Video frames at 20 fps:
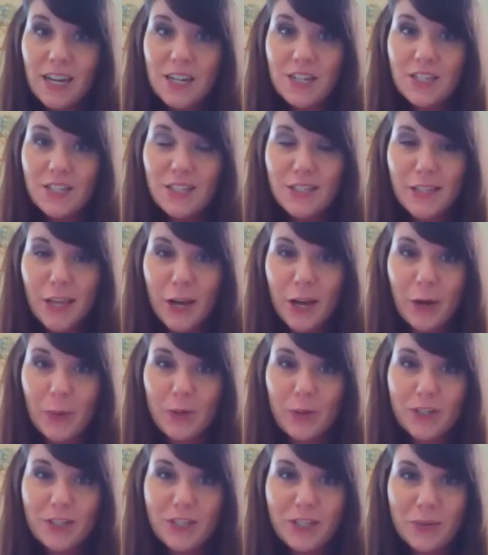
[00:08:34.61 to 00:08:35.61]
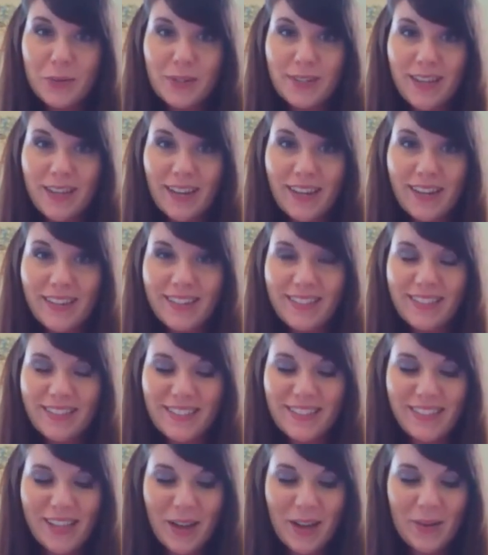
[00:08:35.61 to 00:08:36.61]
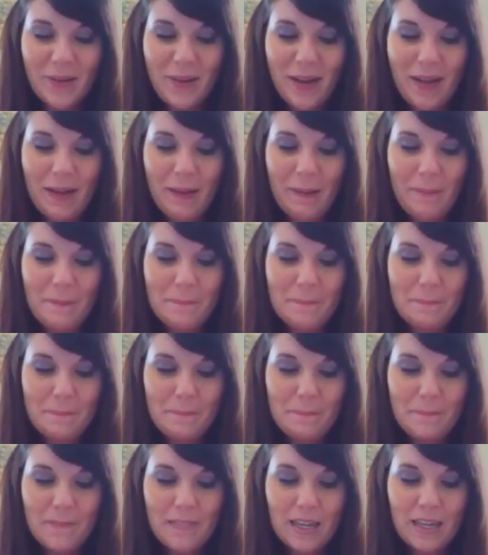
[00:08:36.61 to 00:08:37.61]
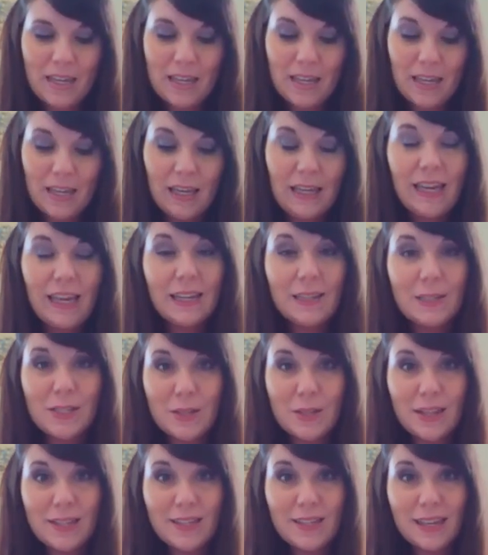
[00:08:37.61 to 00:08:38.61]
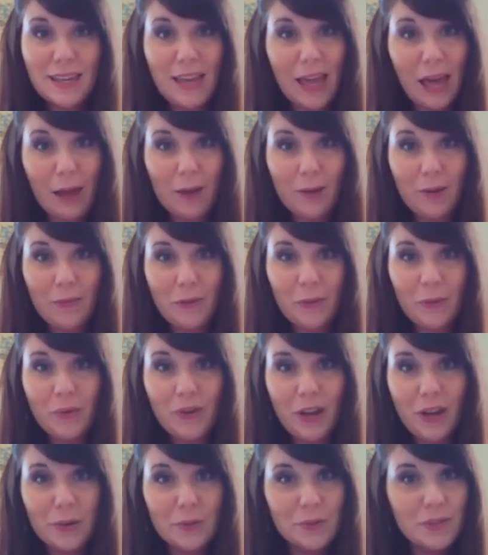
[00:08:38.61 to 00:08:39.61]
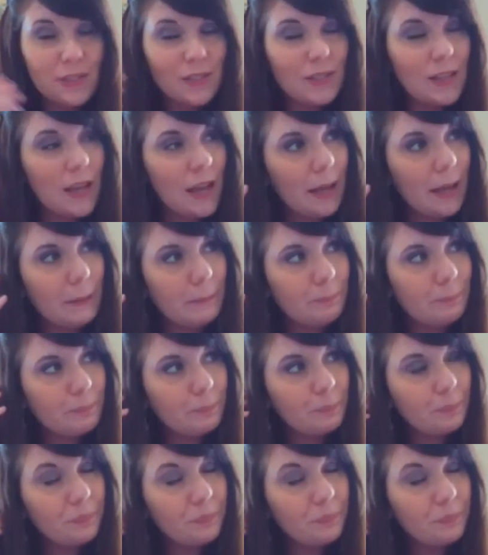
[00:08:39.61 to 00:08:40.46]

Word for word: so we're just too excited. So um, yeah, so that's like how everyone knows. Um,